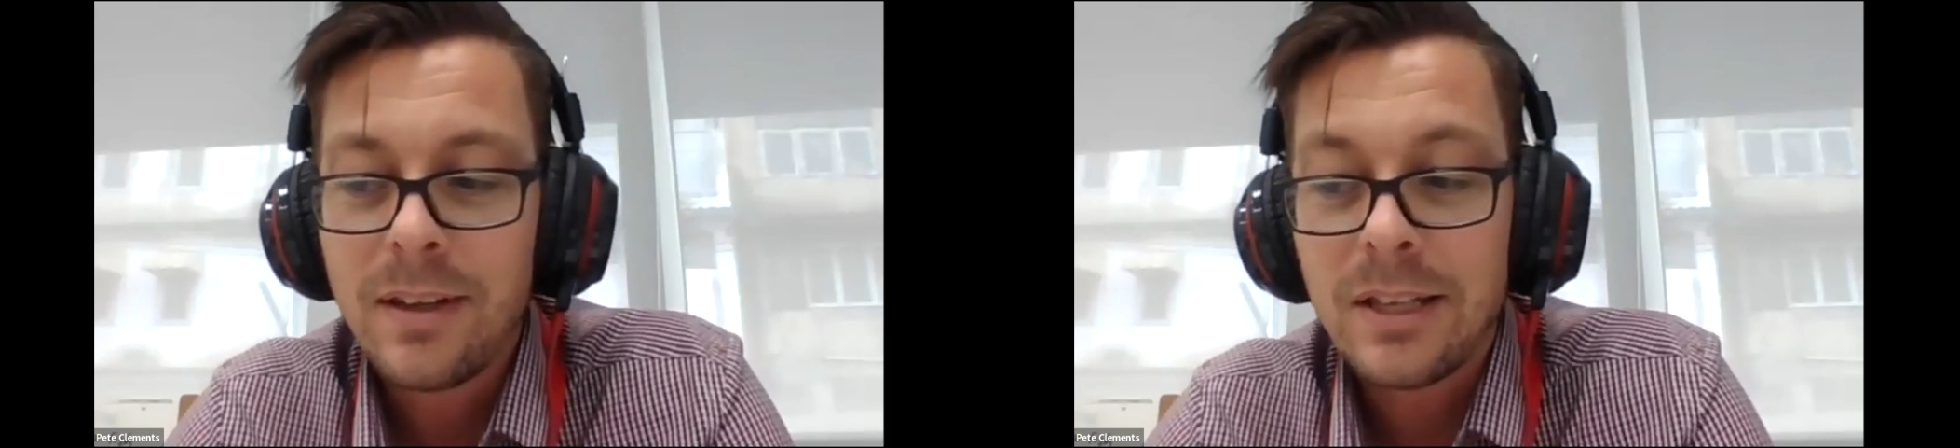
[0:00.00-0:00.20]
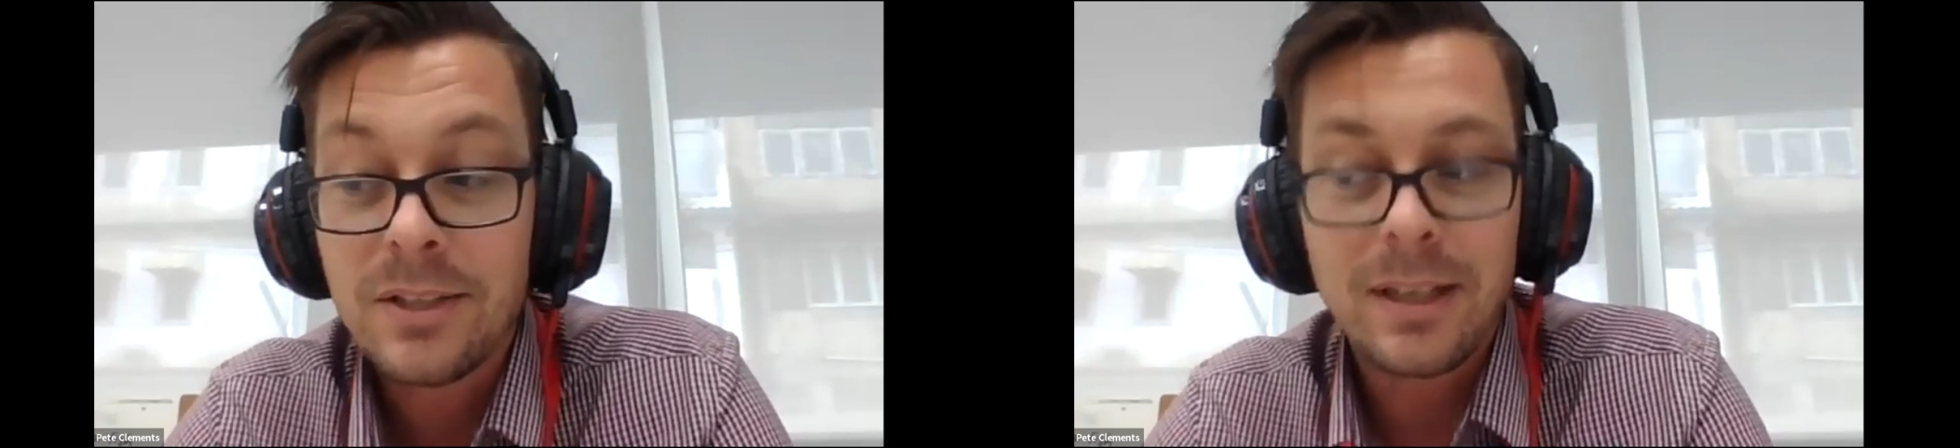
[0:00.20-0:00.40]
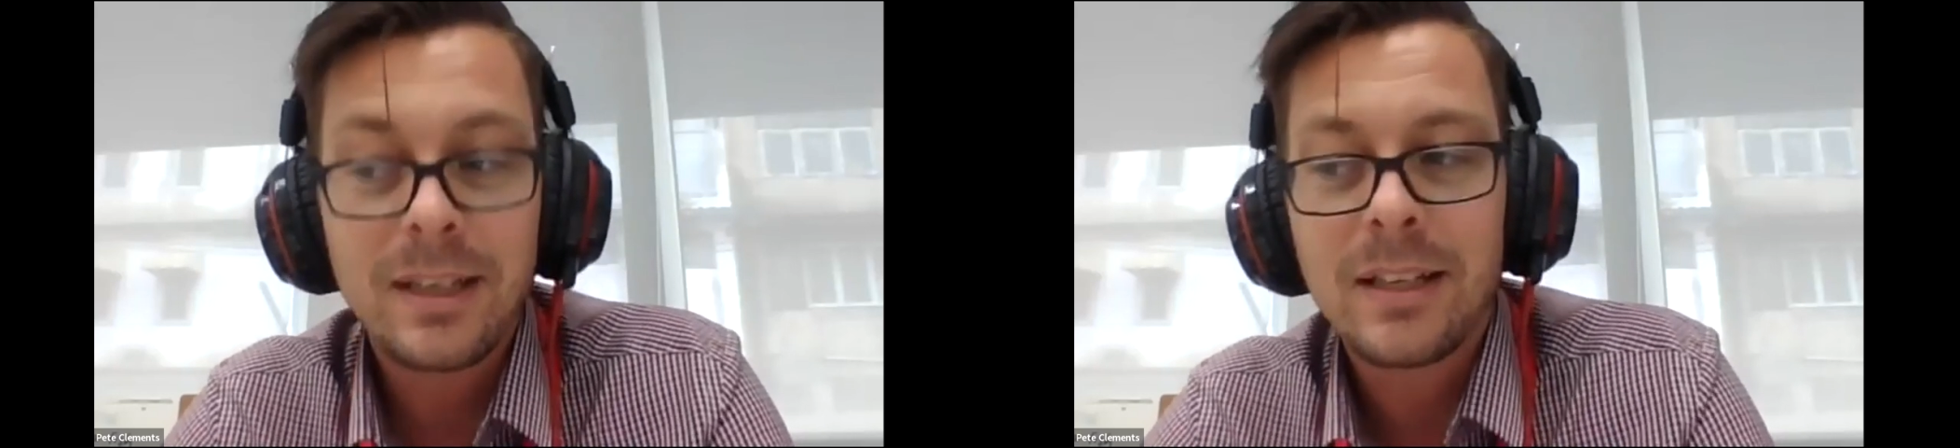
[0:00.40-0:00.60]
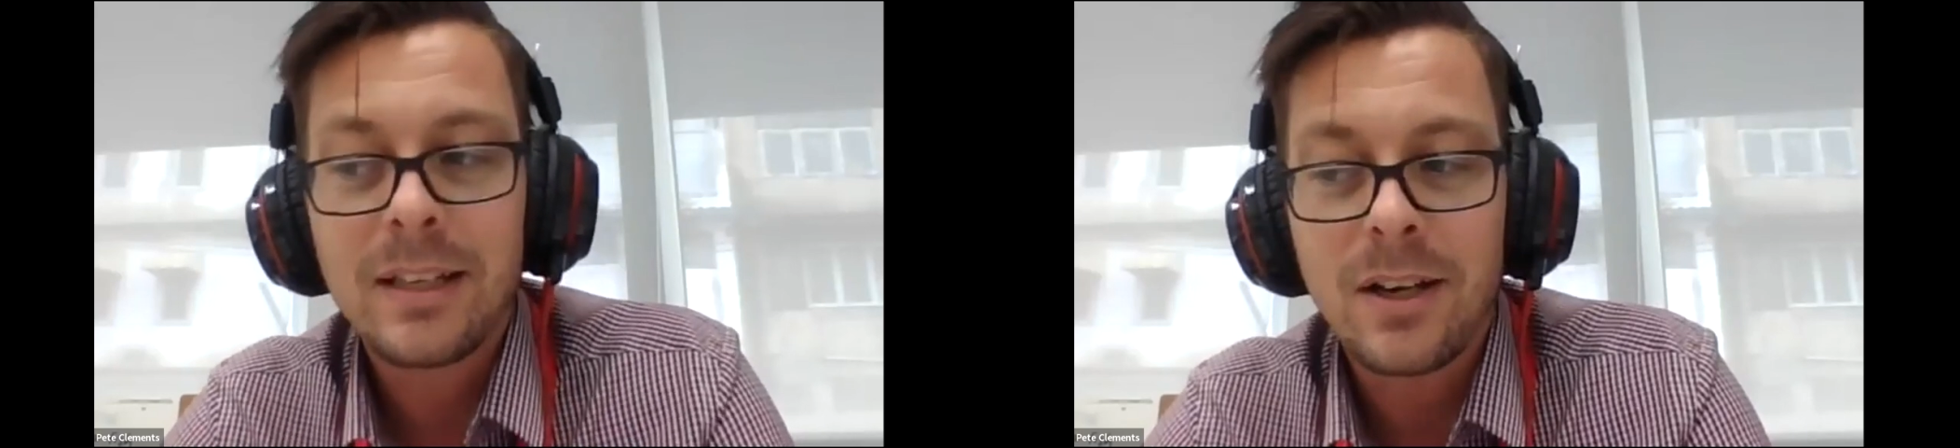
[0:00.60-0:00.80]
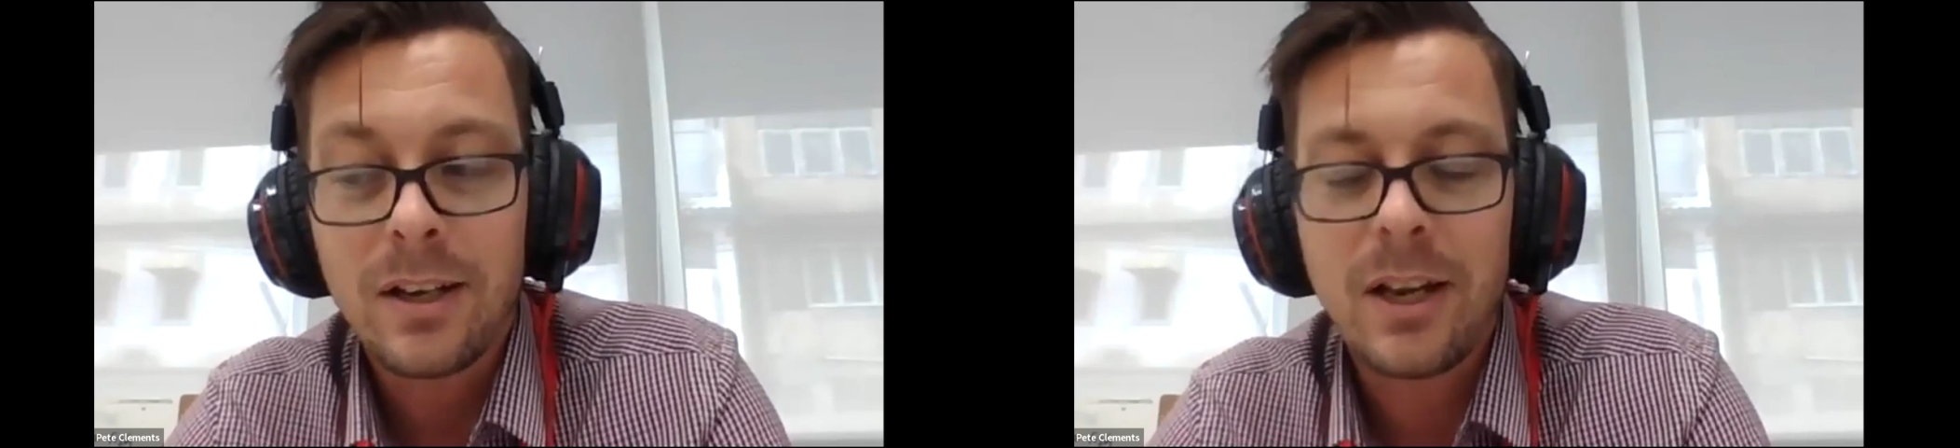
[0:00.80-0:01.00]
when
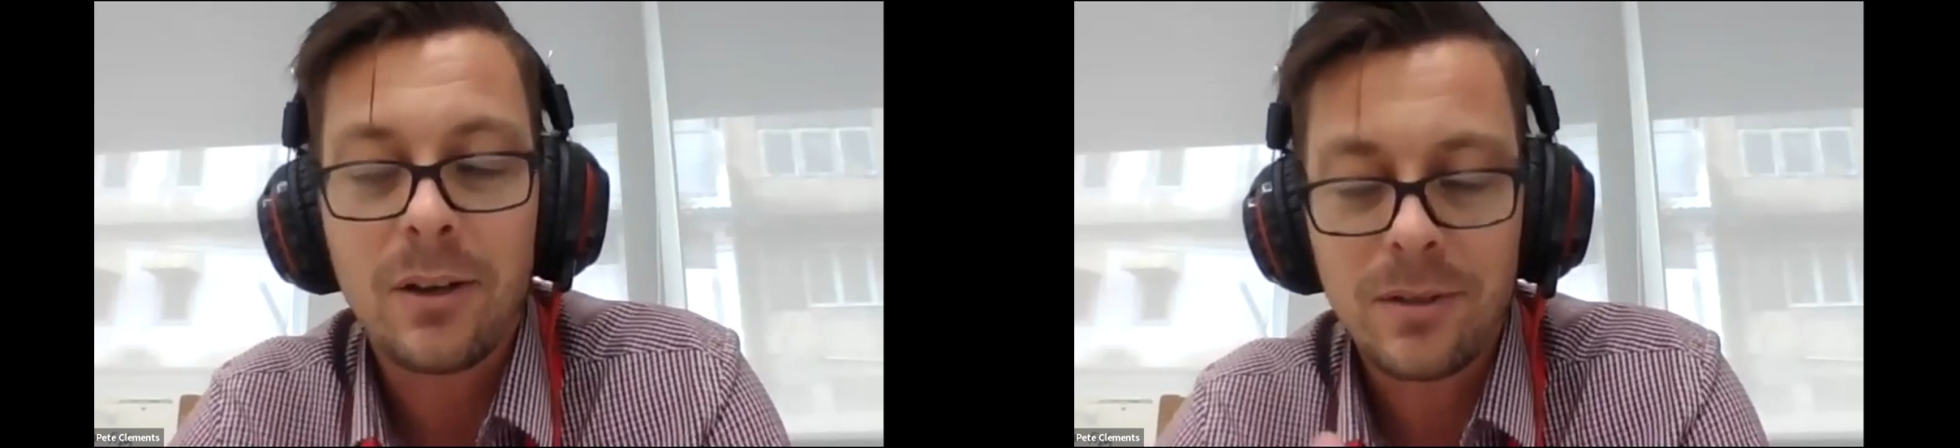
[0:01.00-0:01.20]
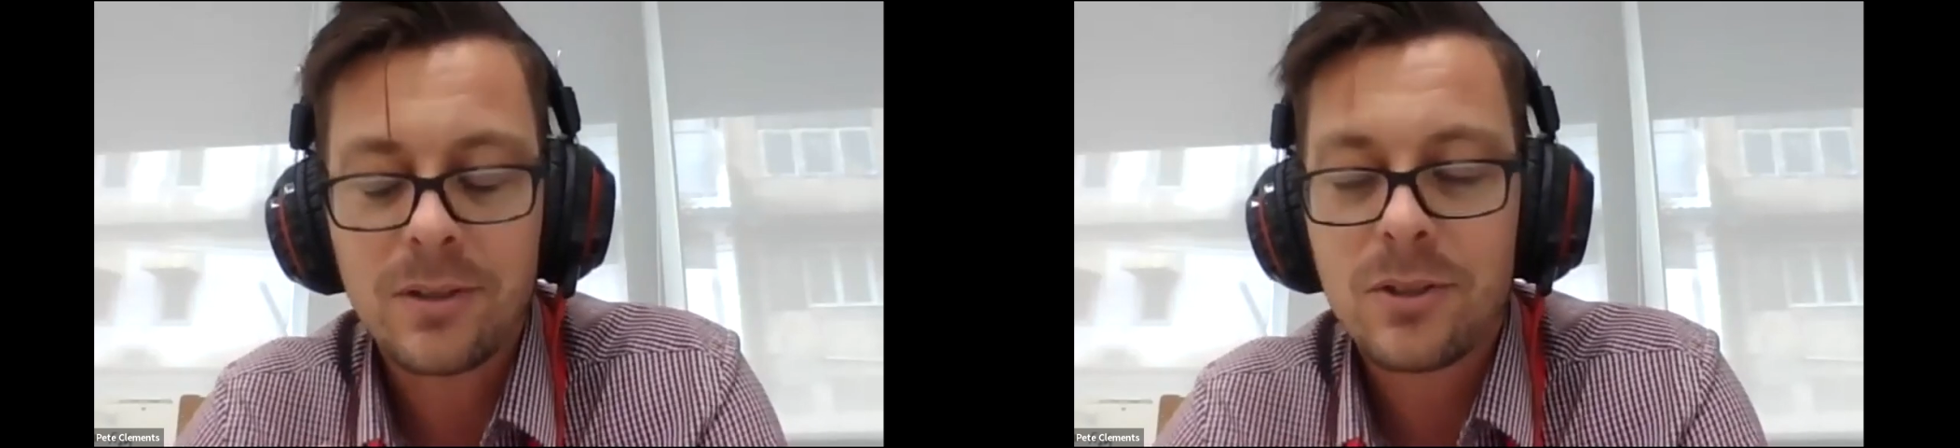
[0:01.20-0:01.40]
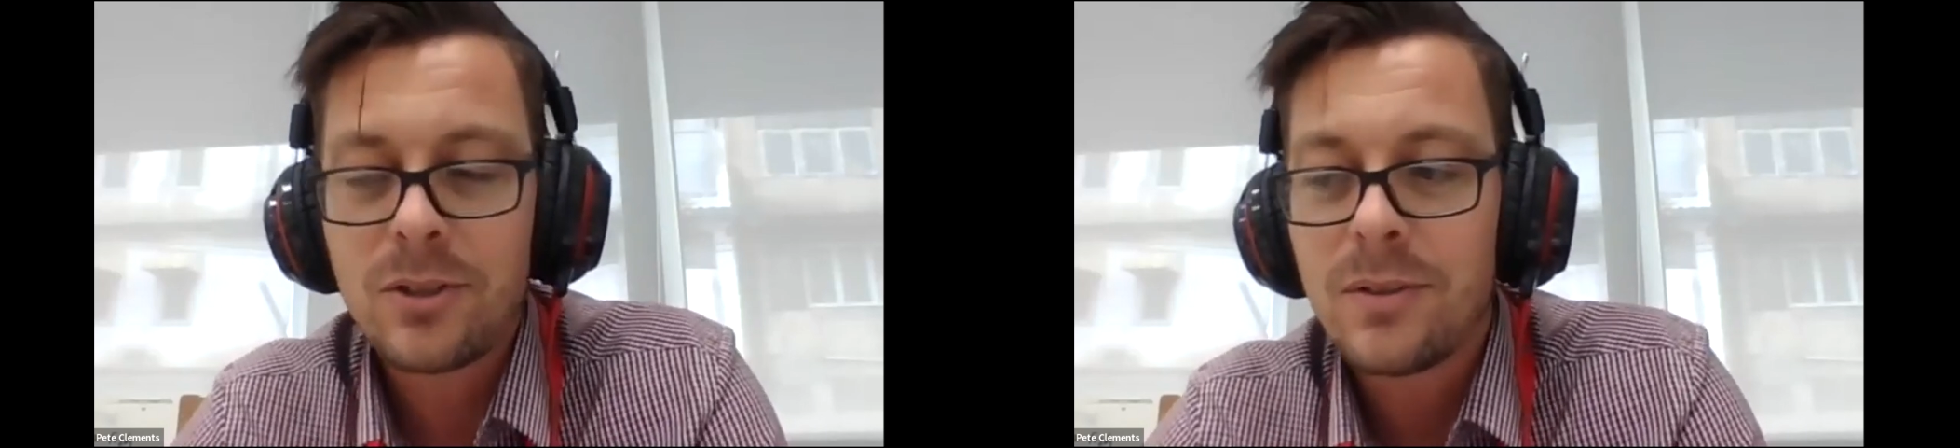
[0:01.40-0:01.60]
there's thinking time,